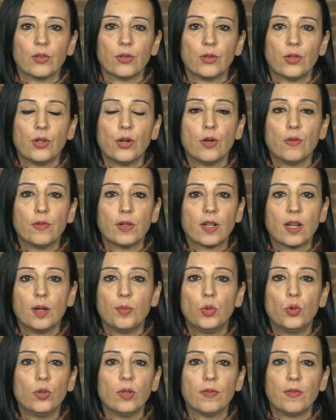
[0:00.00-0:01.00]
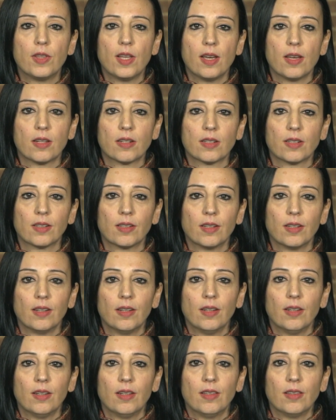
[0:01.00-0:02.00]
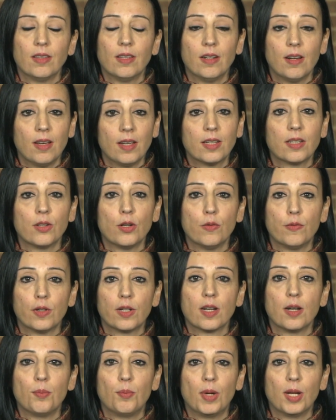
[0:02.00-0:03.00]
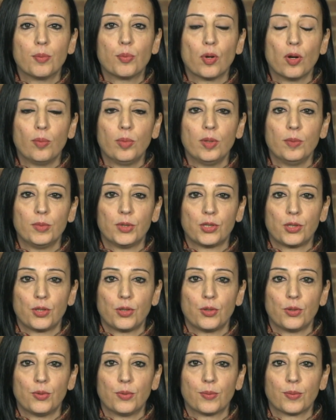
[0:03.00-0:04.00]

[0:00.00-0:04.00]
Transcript: could overcome all of that, then I can overcome my problems too.